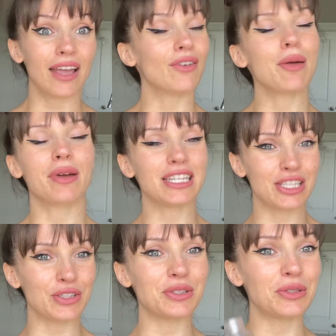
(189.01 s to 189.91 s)

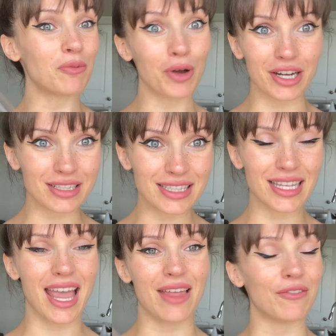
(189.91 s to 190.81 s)
vibrational words
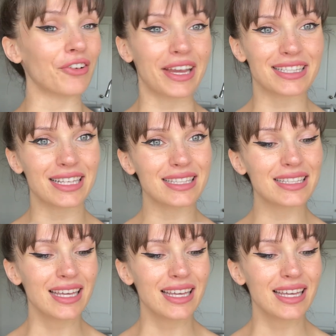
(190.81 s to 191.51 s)
and phrases